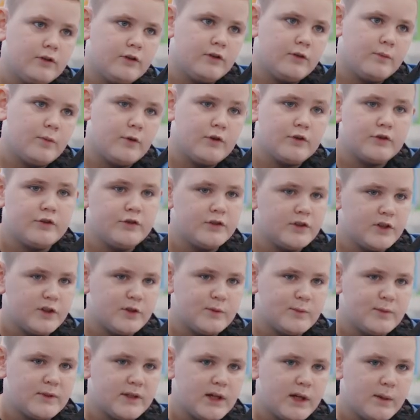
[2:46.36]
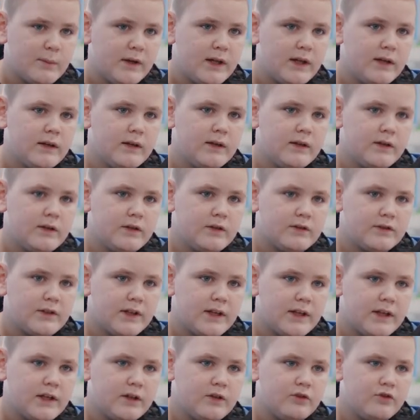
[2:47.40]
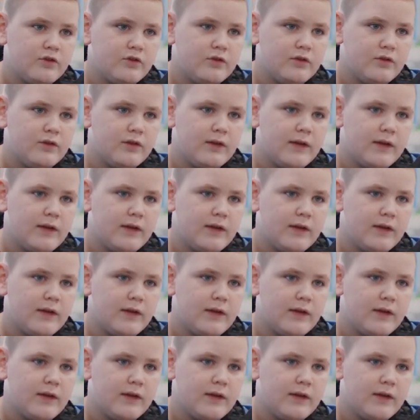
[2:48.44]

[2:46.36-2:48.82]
to the person who sits beside me, because they can